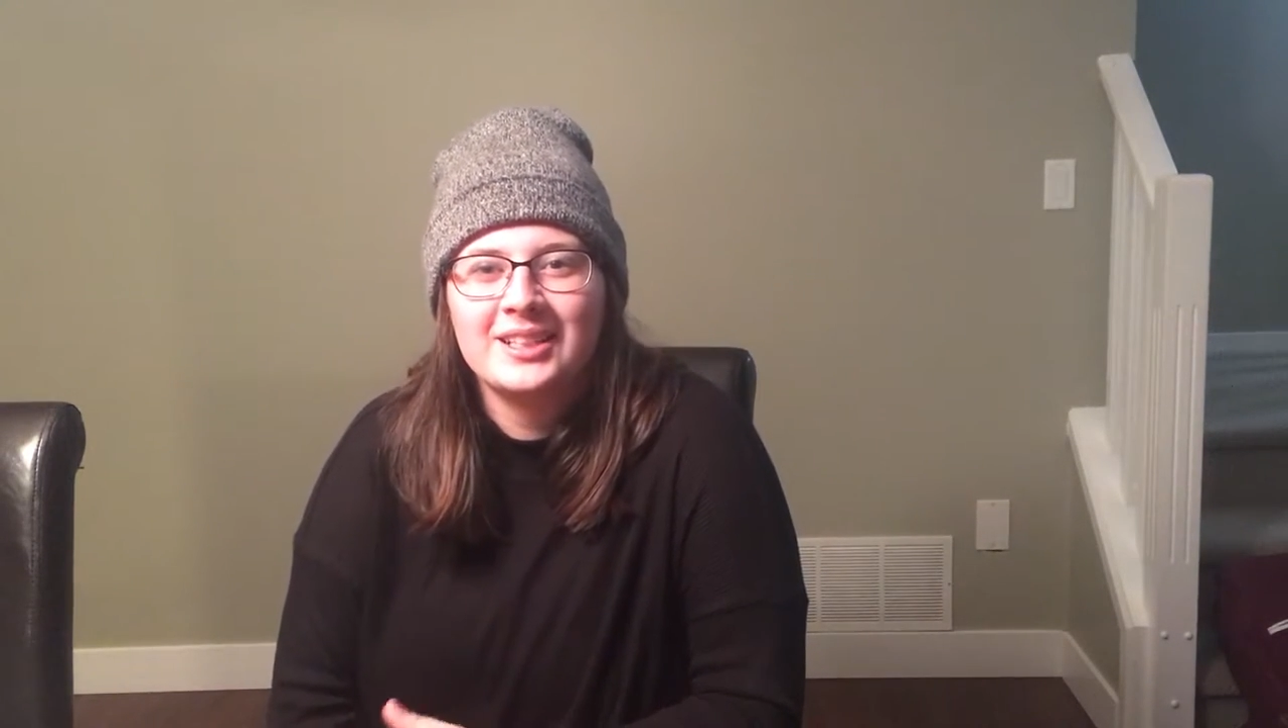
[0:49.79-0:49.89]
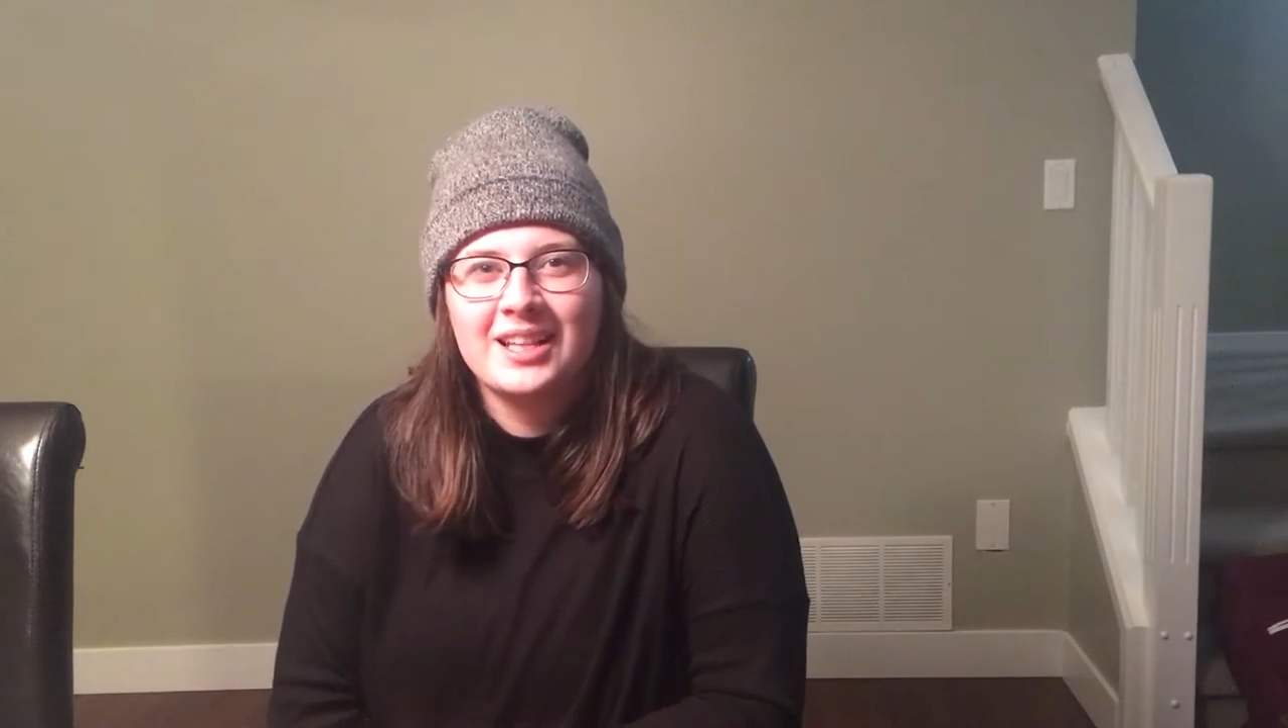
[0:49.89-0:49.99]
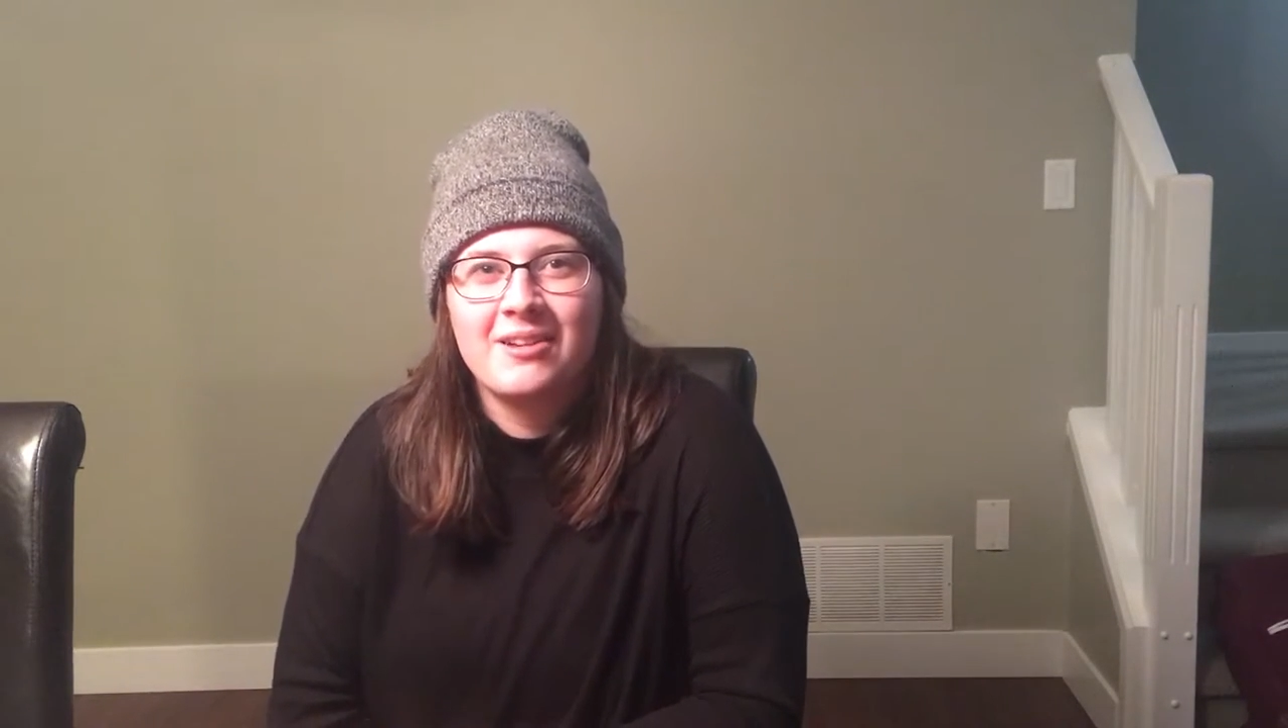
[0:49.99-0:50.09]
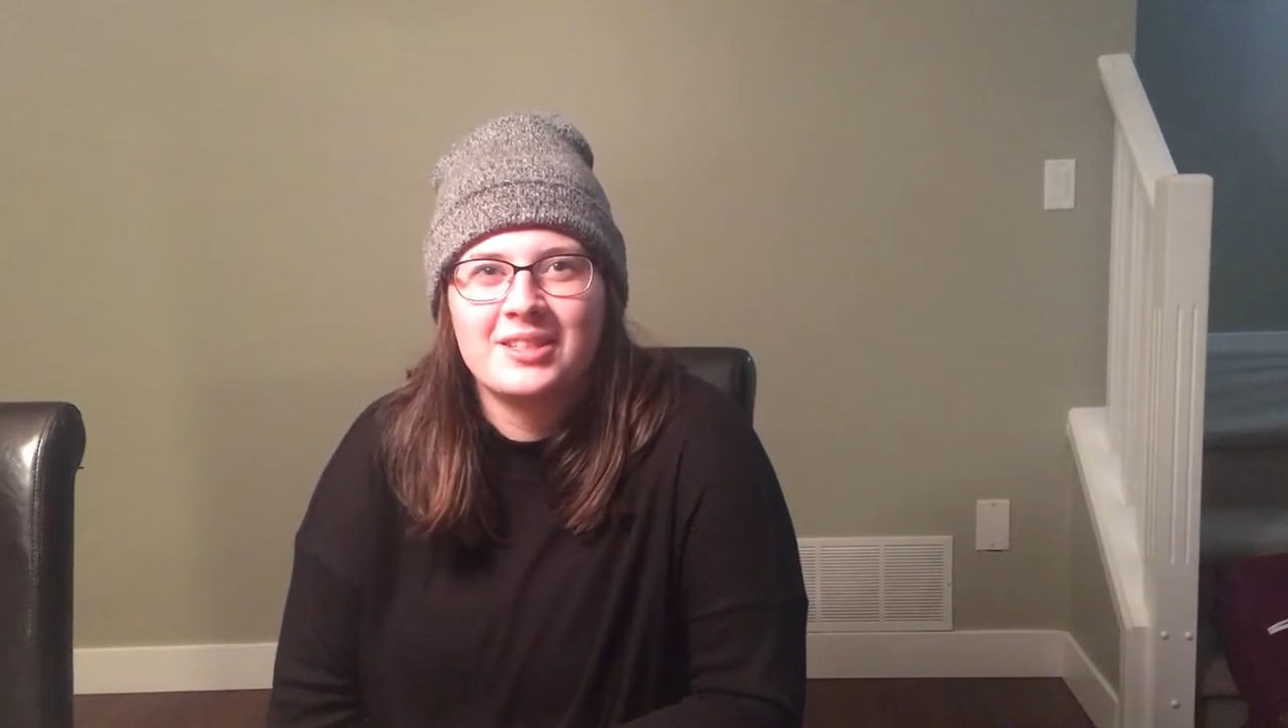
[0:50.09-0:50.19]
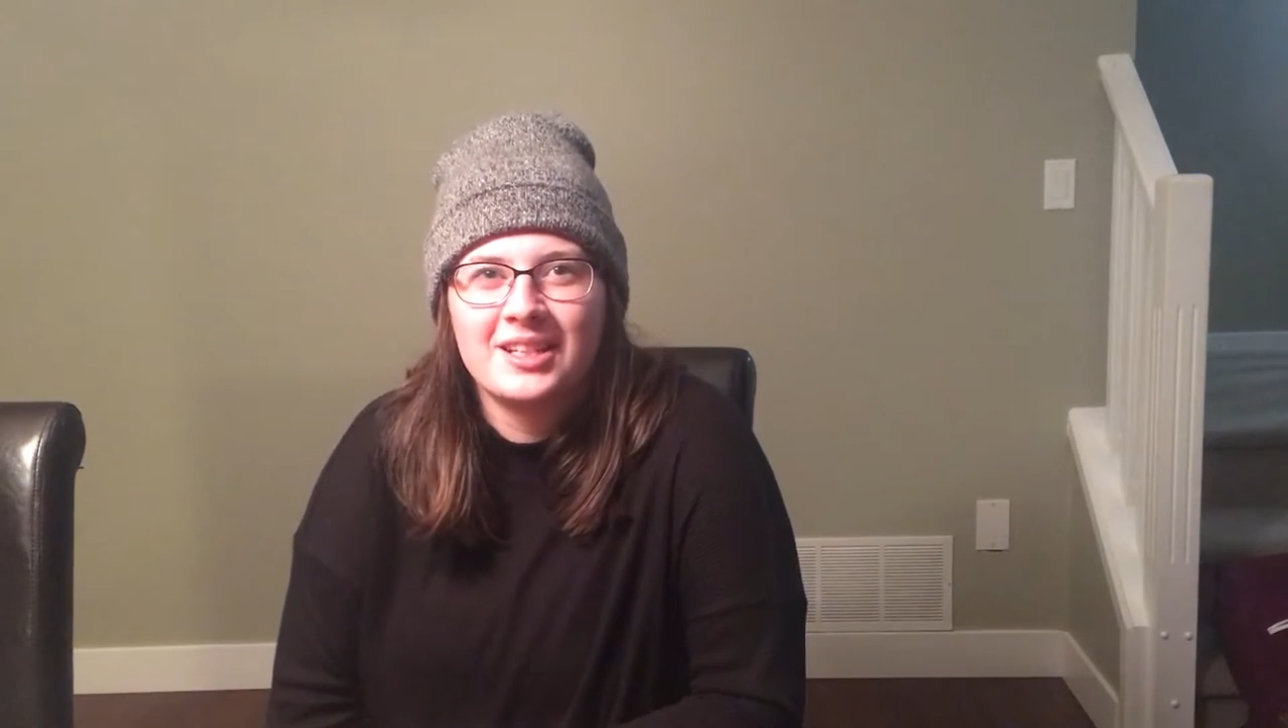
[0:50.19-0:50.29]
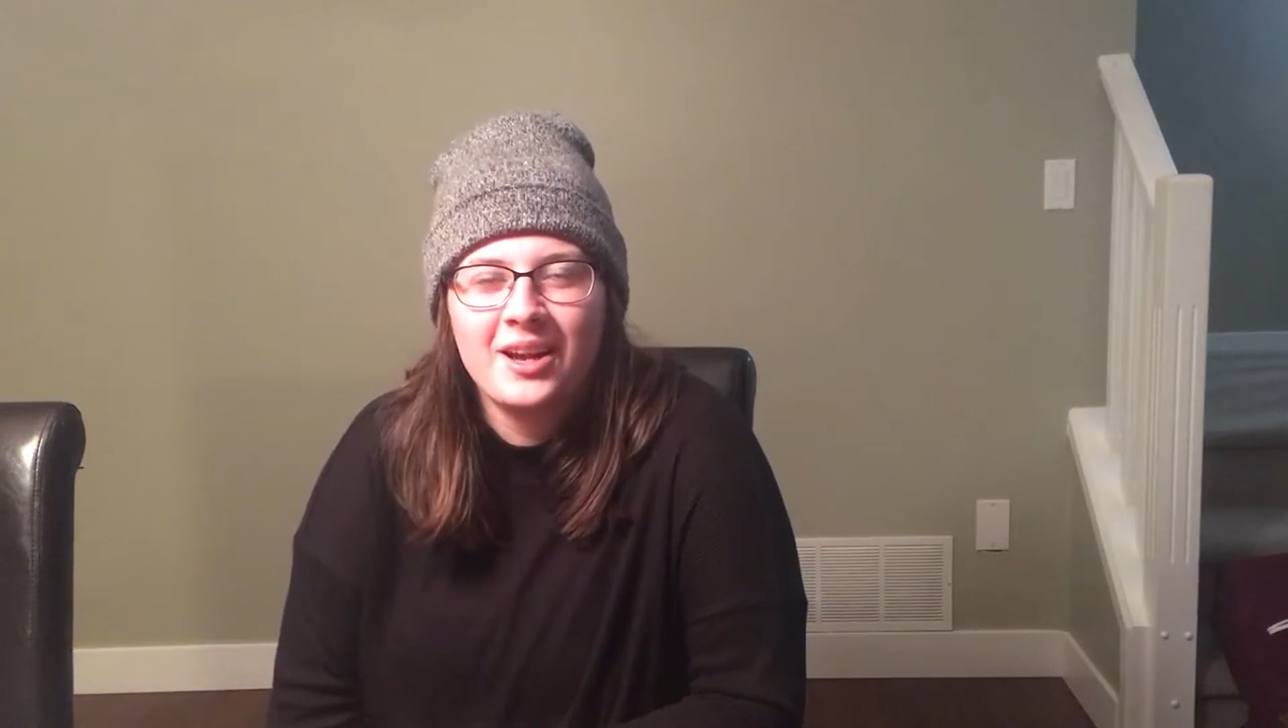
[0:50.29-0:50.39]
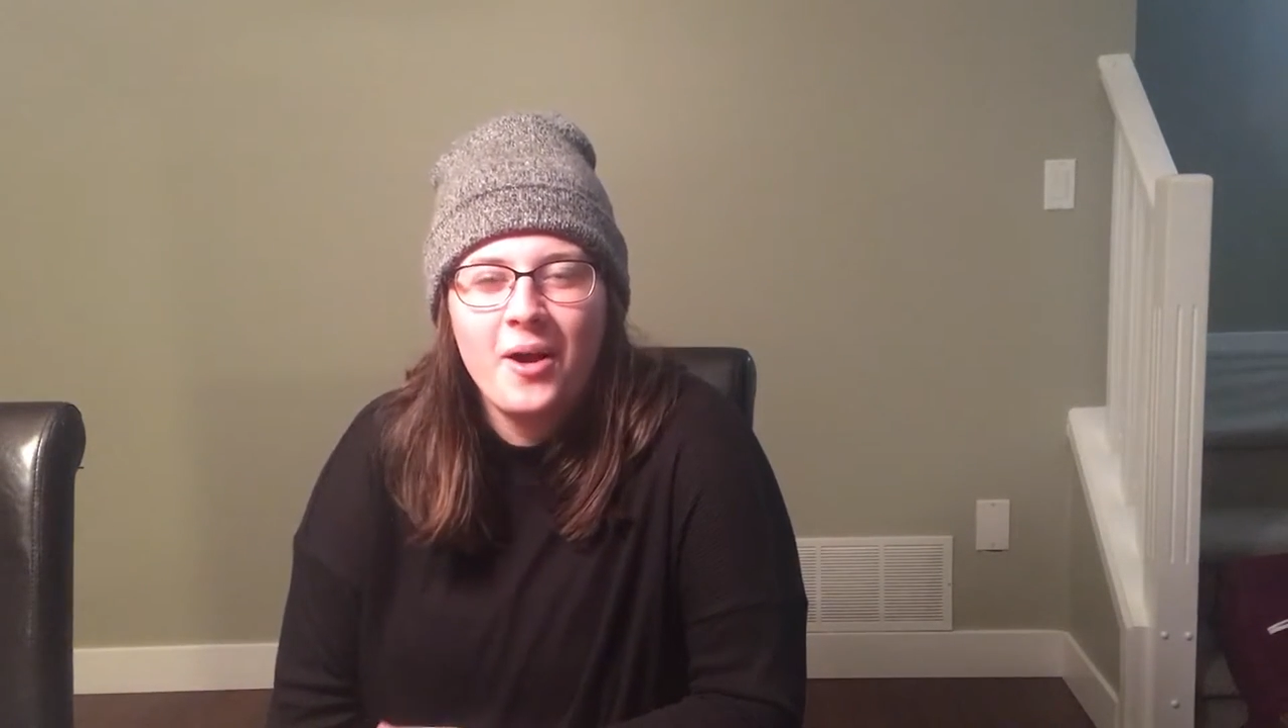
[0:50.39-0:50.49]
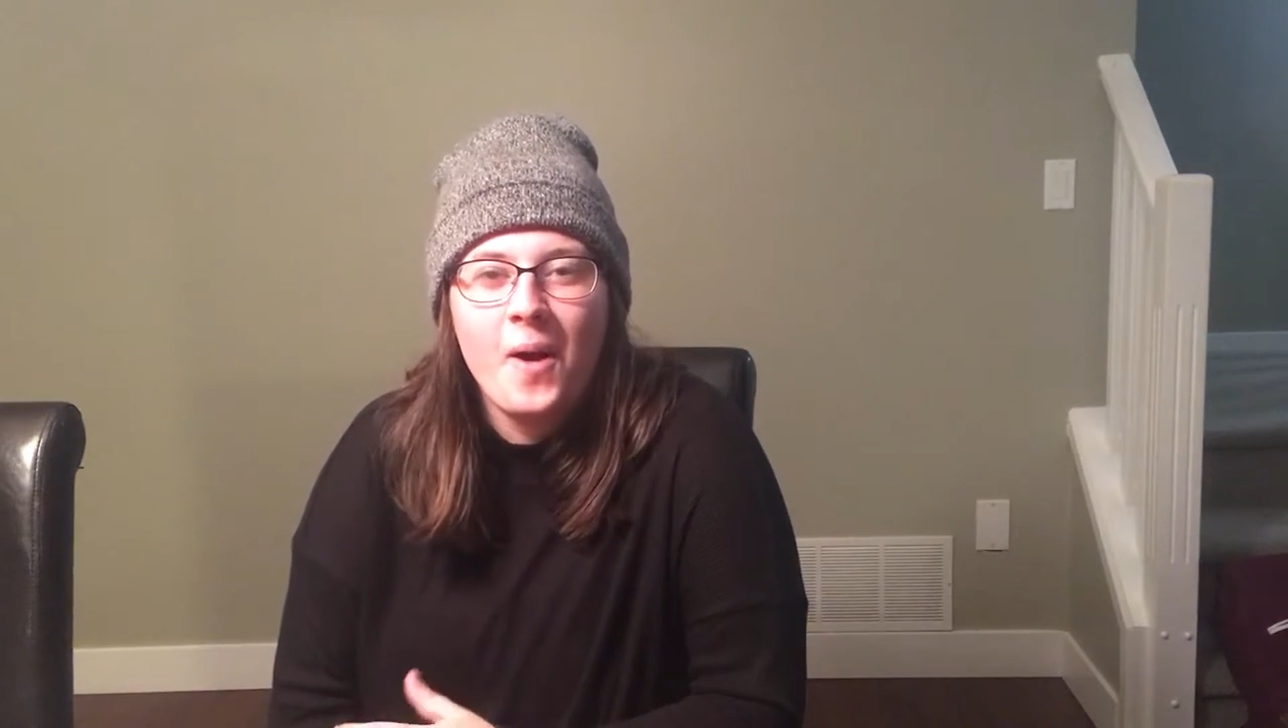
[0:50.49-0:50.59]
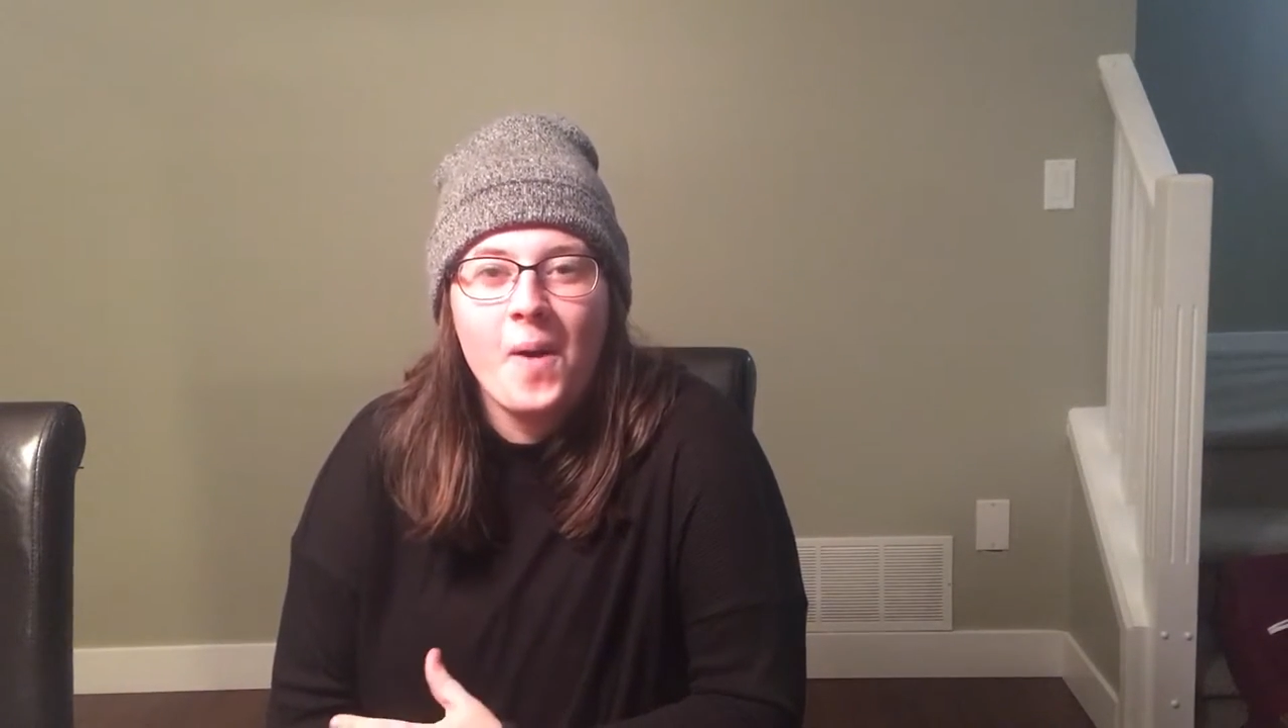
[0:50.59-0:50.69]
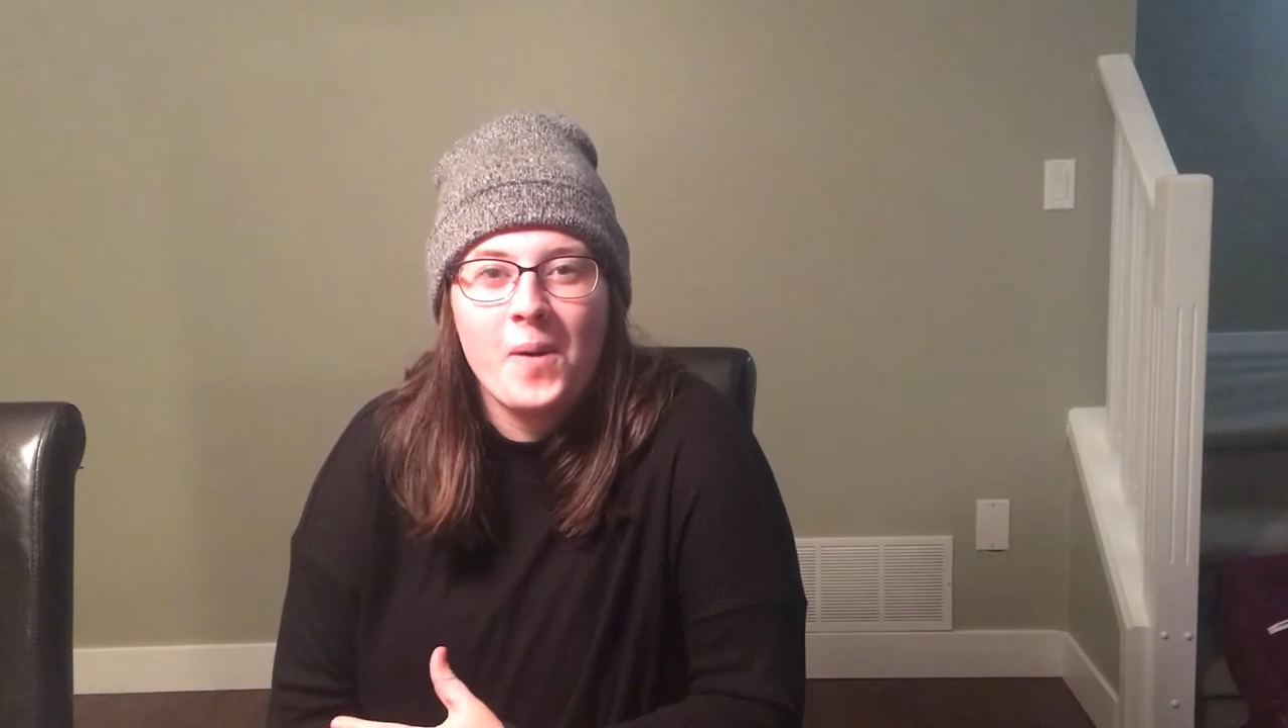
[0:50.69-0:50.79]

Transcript: And I was like, oh,